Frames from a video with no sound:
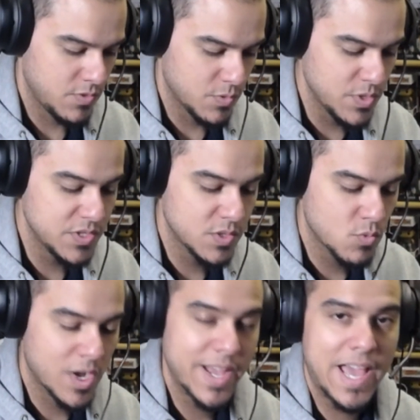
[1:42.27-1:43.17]
The
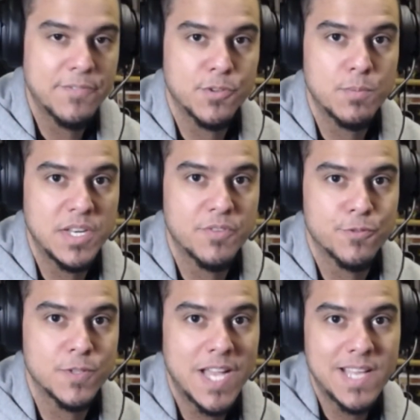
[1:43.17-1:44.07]
reason why I have so many
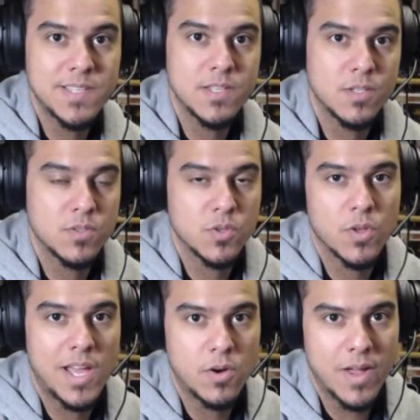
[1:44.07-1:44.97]
different sizes is
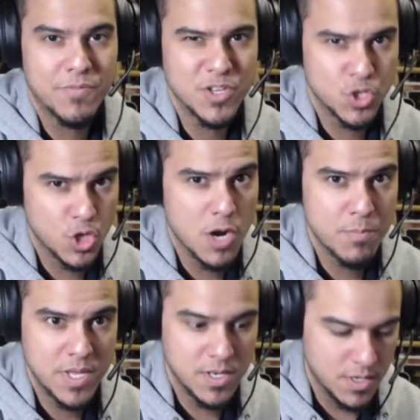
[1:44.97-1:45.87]
so that I don't have to
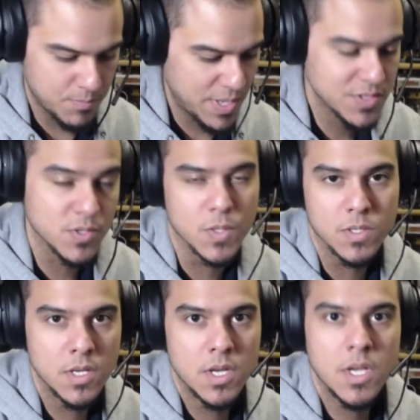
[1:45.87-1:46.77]
sharpen a
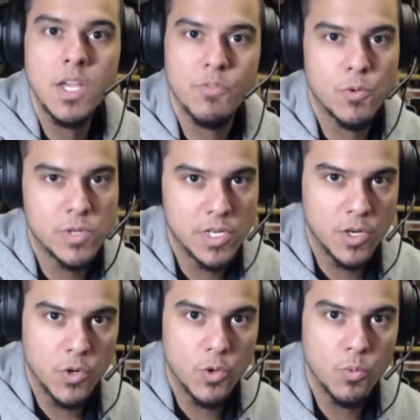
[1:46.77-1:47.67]
pencil. If I want to
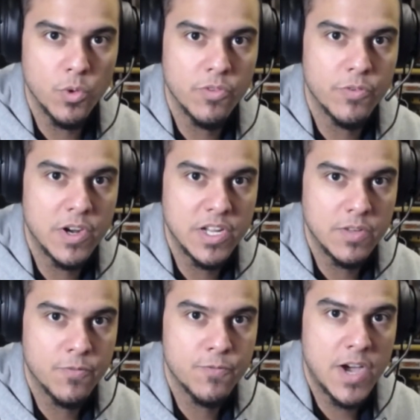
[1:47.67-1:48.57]
go with a
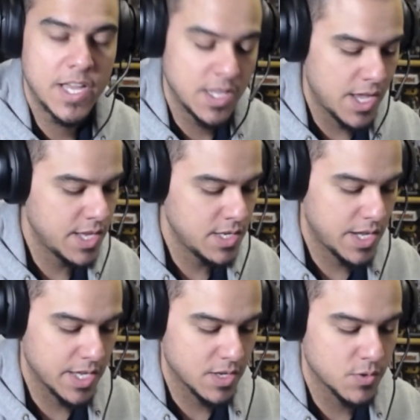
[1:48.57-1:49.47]
very fine line,
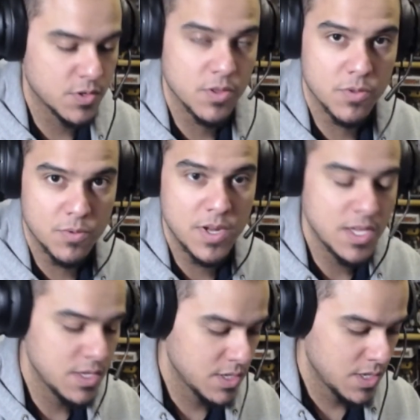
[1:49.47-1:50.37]
I go to the
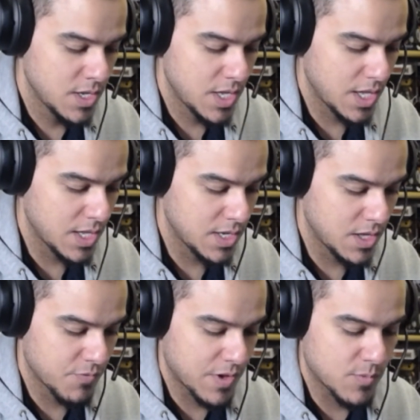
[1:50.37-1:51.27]
3. And
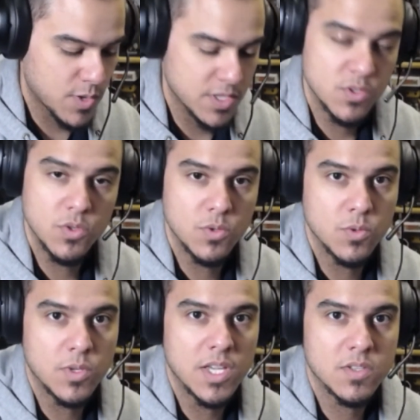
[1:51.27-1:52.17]
if I want
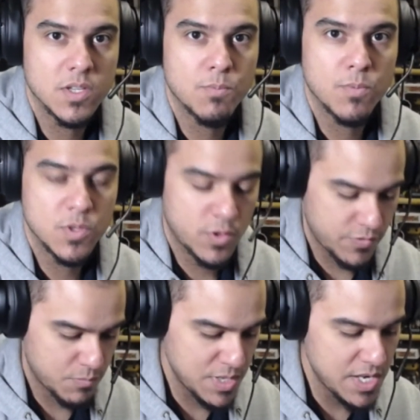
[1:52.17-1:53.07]
to get some sort
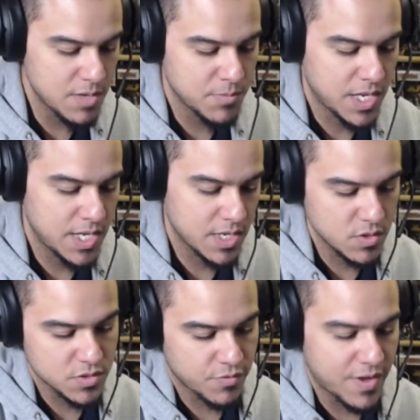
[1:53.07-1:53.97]
of a medium line, I
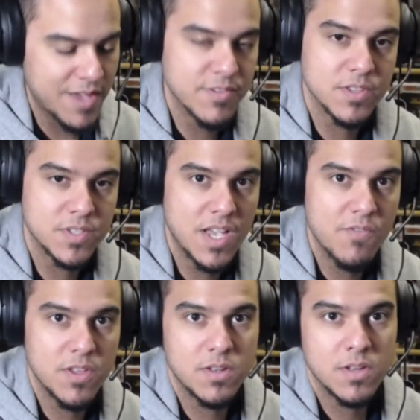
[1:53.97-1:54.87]
use the 5 and the
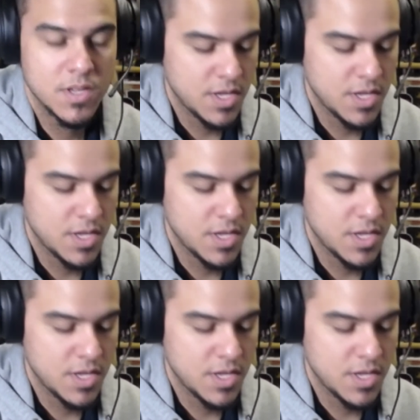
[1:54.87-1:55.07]
7.